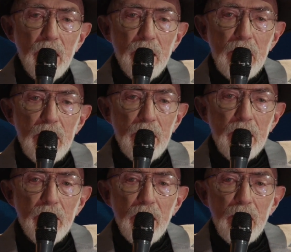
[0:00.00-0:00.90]

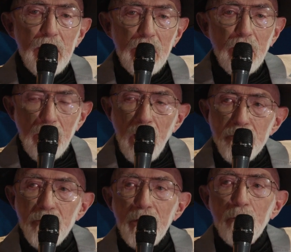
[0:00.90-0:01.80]
The
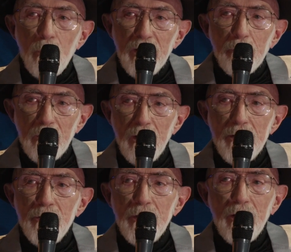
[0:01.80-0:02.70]
logic, quantum
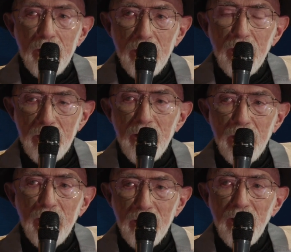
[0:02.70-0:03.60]
logic,
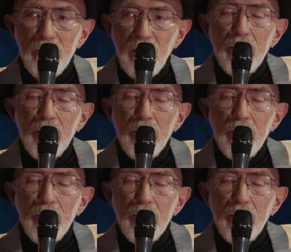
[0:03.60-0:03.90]
and the